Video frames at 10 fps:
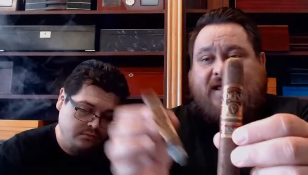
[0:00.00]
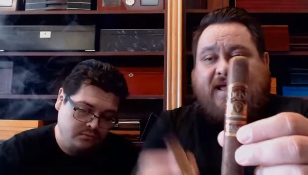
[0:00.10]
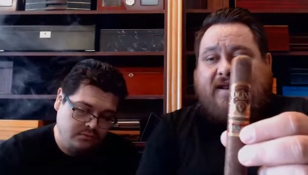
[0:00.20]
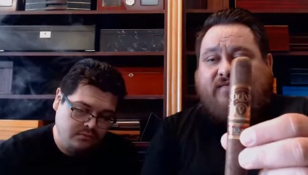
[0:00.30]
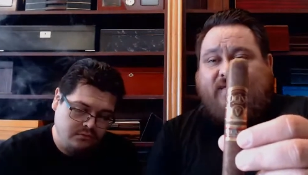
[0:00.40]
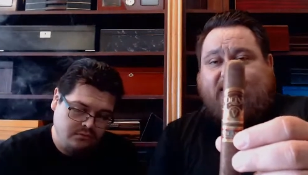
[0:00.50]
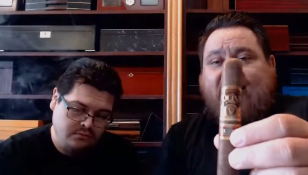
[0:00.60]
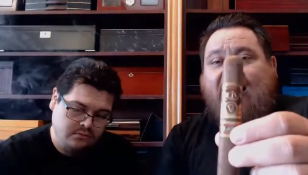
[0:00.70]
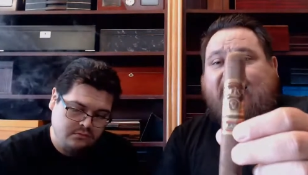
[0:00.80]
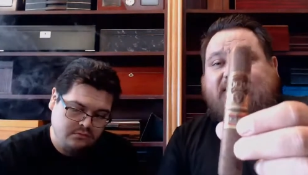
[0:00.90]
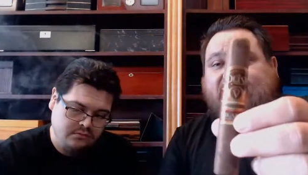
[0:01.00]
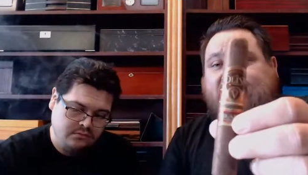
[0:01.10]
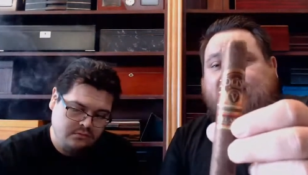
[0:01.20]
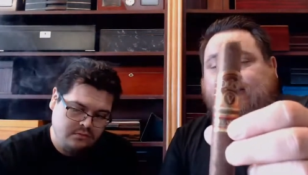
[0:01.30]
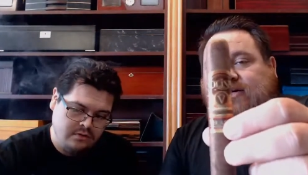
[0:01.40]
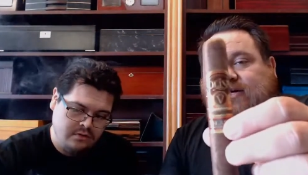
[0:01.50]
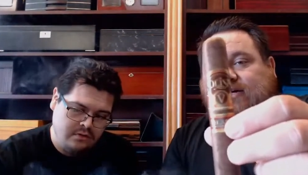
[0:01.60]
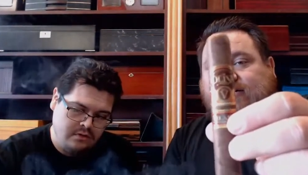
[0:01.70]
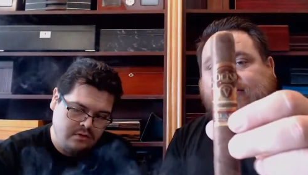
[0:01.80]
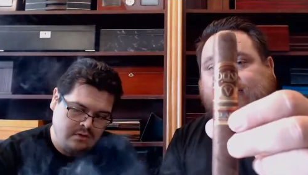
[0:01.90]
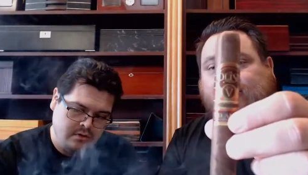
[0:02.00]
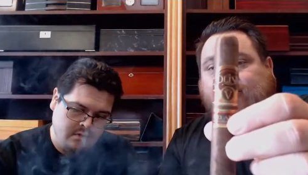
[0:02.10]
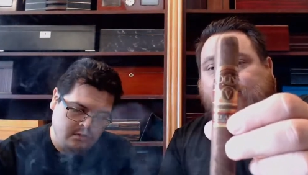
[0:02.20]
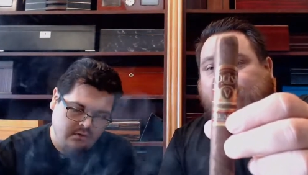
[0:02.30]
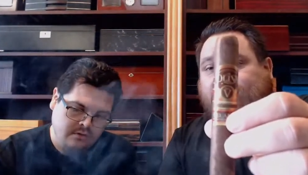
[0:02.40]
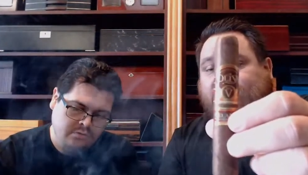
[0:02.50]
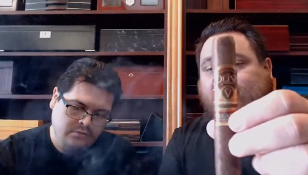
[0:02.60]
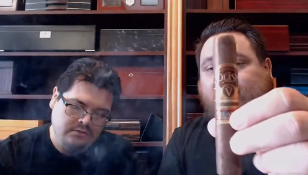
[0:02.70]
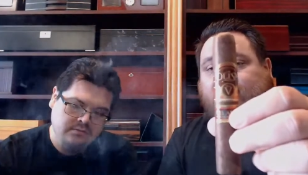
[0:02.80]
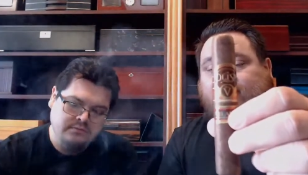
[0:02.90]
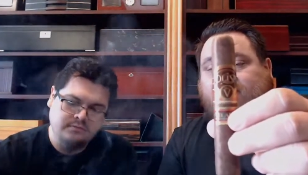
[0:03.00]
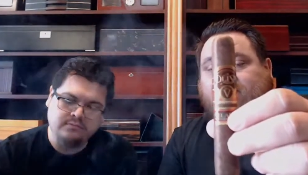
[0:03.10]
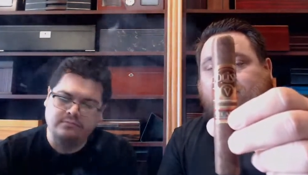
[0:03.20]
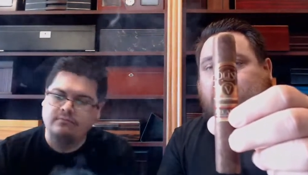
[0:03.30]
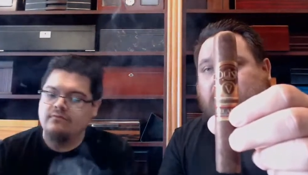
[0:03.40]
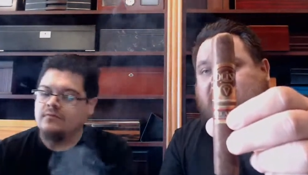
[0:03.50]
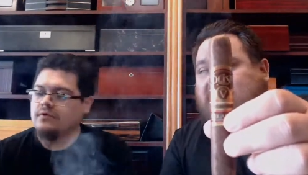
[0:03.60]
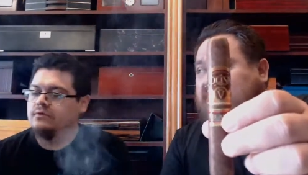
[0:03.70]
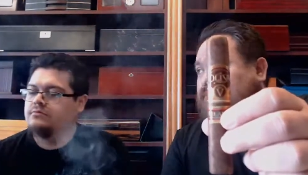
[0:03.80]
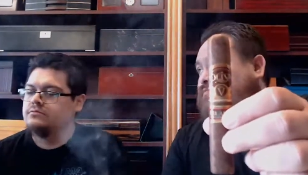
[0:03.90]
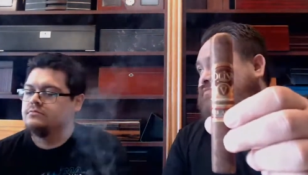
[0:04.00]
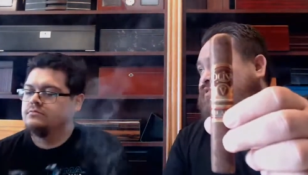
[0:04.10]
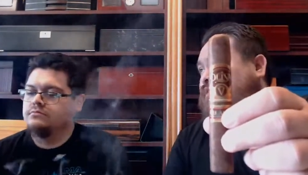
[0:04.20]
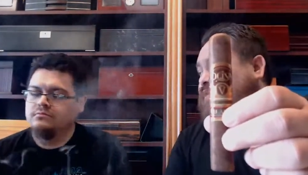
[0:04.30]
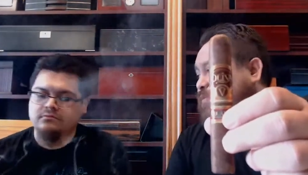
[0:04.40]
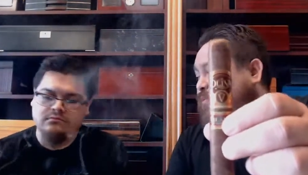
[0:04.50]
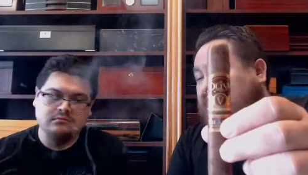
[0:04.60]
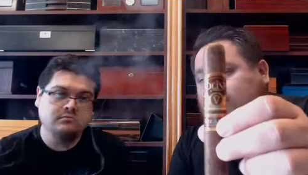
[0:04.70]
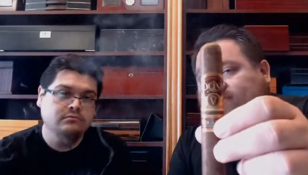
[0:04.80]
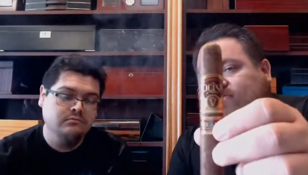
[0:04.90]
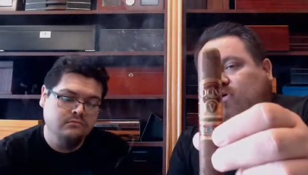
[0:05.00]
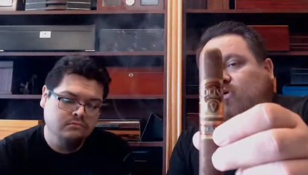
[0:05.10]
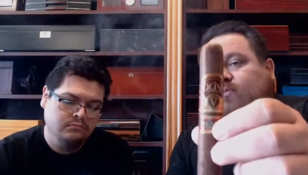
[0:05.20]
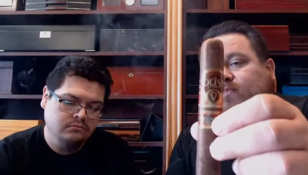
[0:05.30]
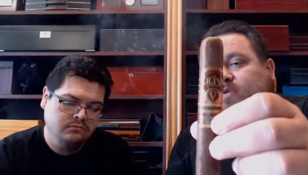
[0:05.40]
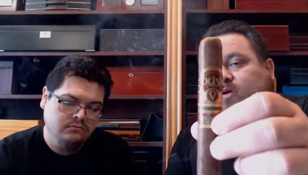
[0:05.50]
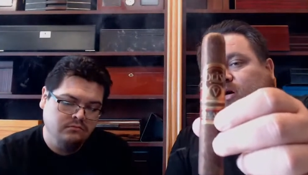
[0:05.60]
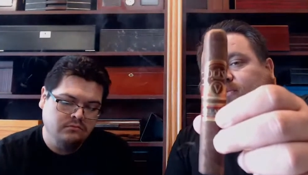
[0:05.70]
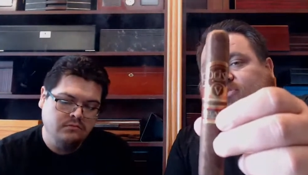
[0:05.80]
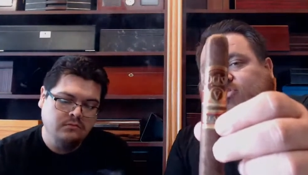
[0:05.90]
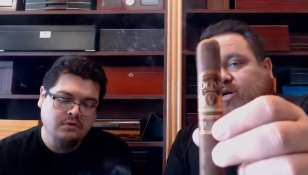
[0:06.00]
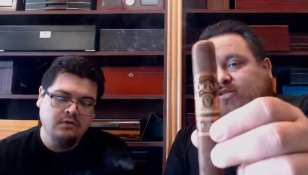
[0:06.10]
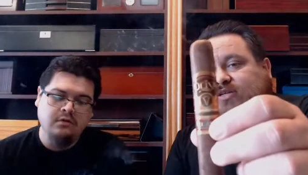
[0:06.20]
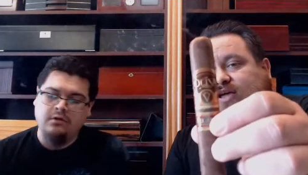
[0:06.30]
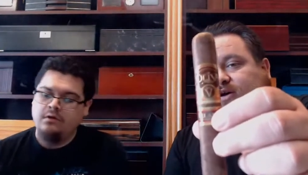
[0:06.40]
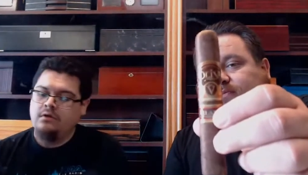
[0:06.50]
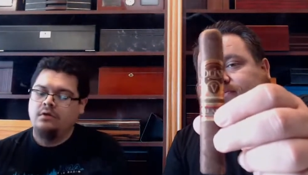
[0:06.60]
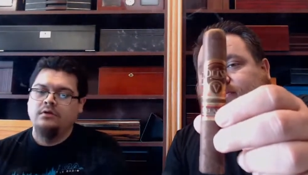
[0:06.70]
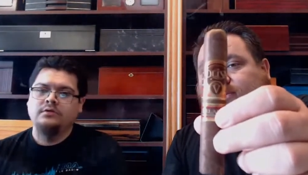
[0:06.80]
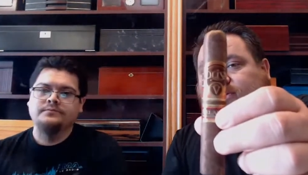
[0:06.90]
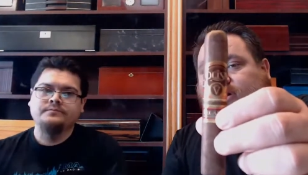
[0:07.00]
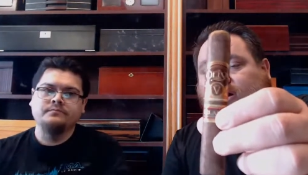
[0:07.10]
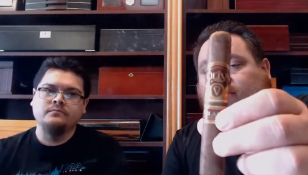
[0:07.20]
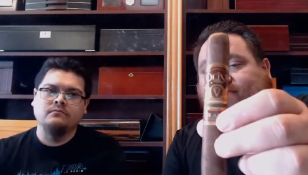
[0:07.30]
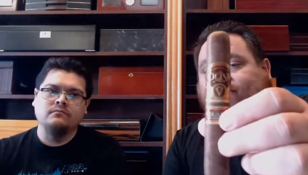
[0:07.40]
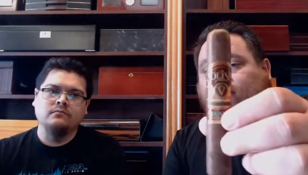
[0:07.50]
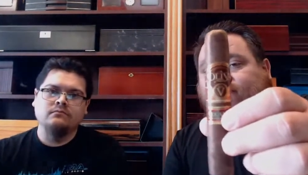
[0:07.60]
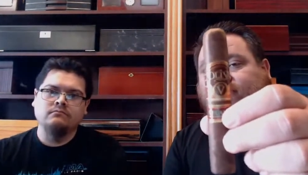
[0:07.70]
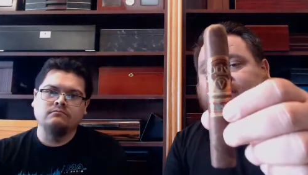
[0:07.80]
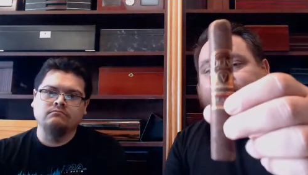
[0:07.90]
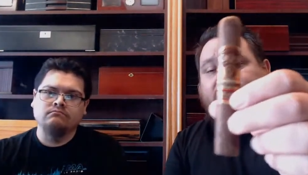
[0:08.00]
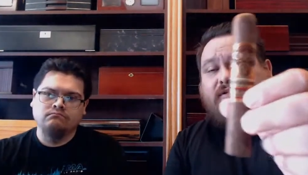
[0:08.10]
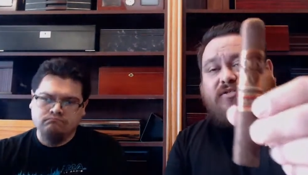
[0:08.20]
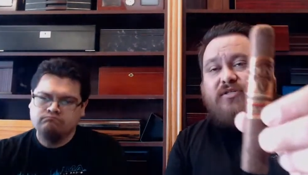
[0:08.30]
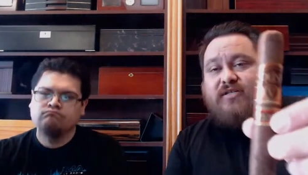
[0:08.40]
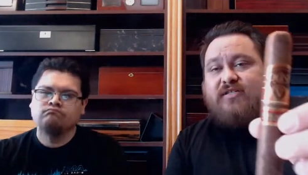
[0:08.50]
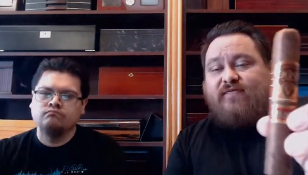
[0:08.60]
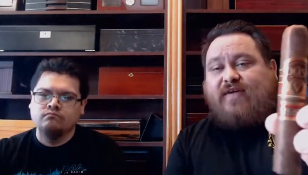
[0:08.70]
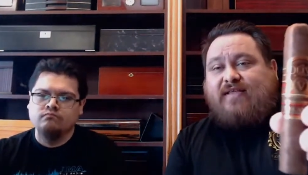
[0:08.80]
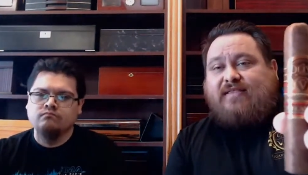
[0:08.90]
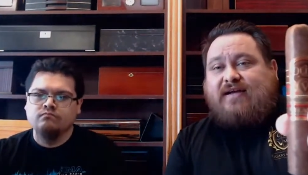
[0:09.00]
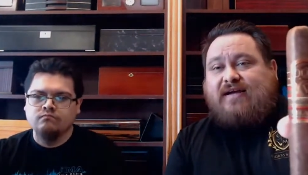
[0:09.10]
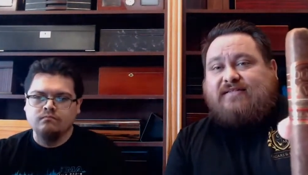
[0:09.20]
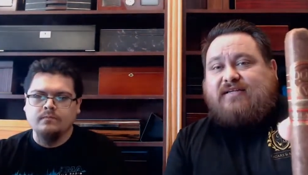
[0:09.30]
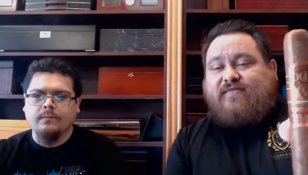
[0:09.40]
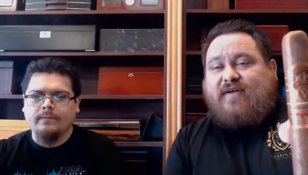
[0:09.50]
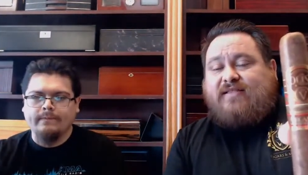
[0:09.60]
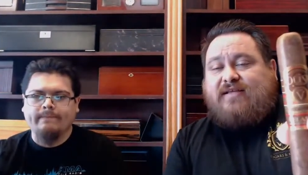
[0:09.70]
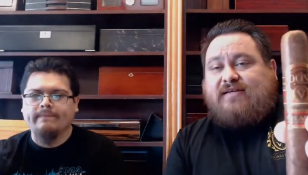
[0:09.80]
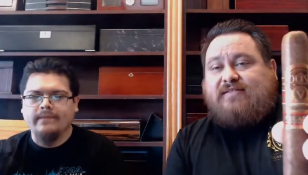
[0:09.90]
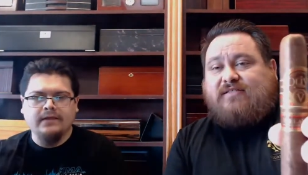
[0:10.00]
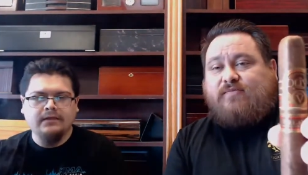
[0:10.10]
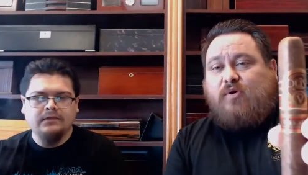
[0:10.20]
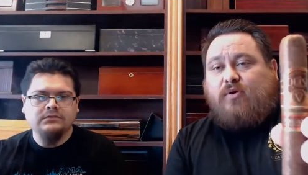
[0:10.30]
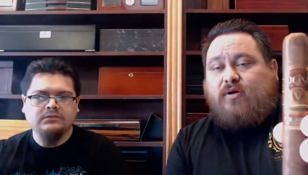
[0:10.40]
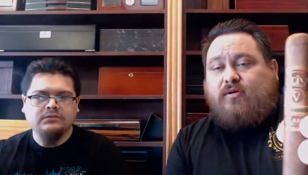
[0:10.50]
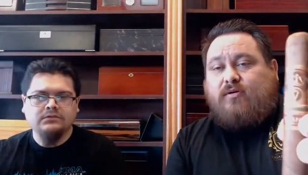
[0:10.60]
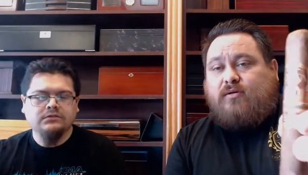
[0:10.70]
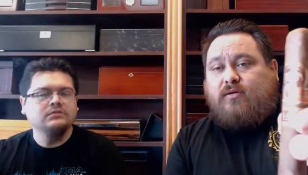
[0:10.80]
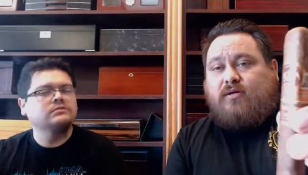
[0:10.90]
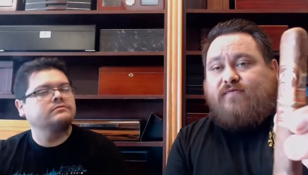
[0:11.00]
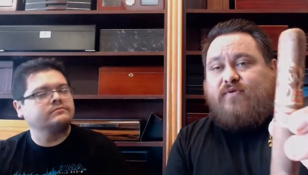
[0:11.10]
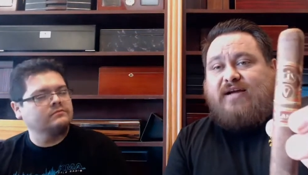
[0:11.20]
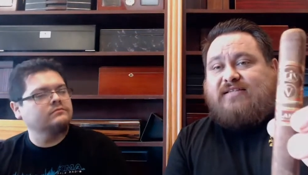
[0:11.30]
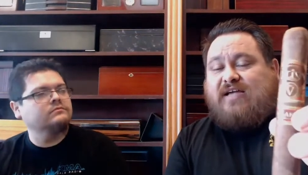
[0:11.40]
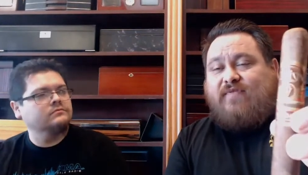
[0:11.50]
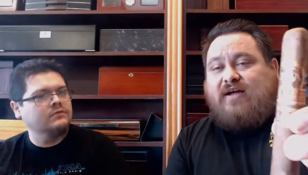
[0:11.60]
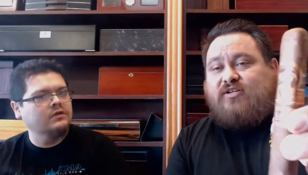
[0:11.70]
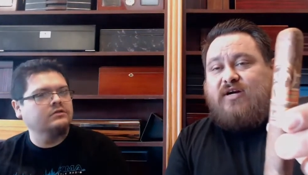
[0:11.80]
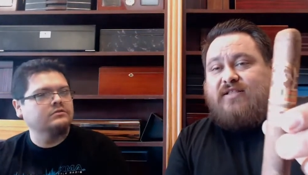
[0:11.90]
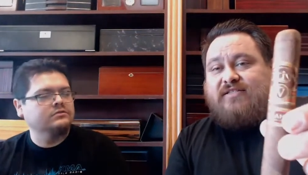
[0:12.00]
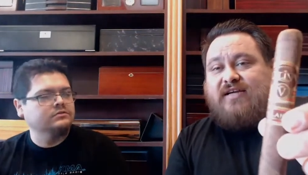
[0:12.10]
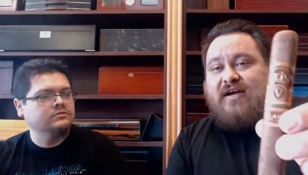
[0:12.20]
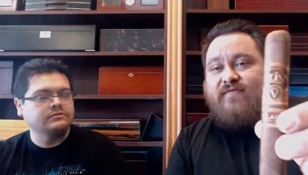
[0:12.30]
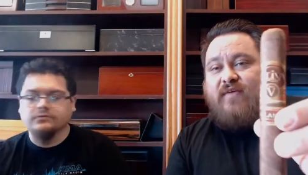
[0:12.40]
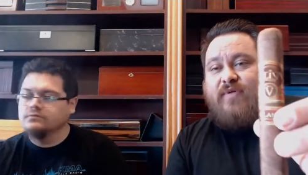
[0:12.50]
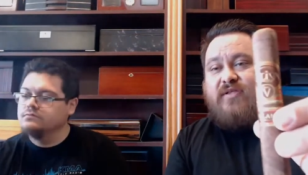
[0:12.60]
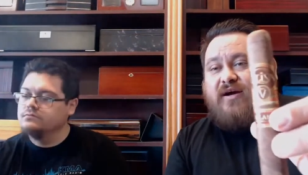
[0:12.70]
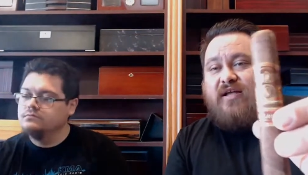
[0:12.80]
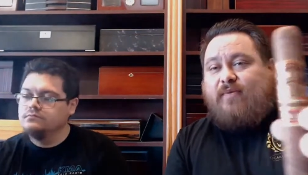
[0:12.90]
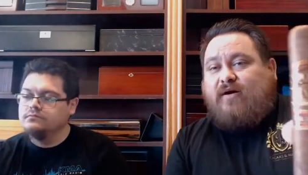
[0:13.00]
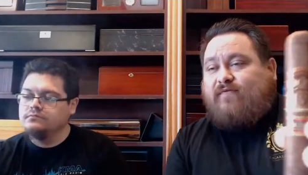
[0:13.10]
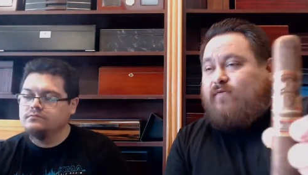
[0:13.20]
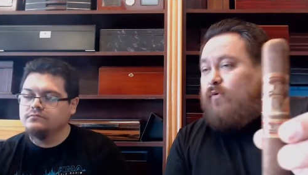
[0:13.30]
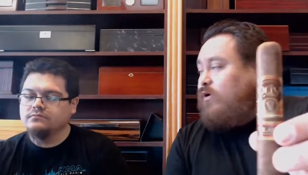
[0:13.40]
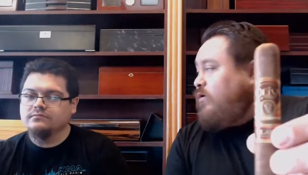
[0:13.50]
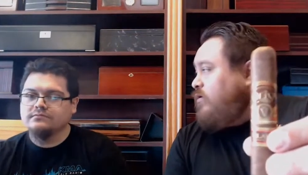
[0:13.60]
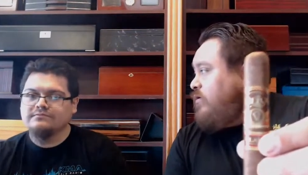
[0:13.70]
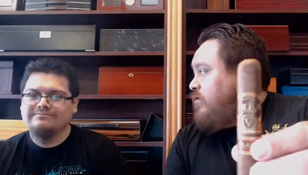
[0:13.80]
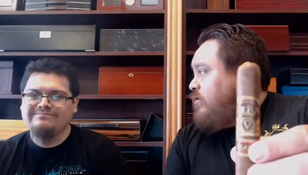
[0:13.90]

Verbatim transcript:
Speaker 1: Again, a fantastic uh, cigar. Medium, some people medium full on the strength scale, uh, but full flavored. Just a fantastic, fantastic smoke. If you guys have not tried this yet, after I've been talking about it for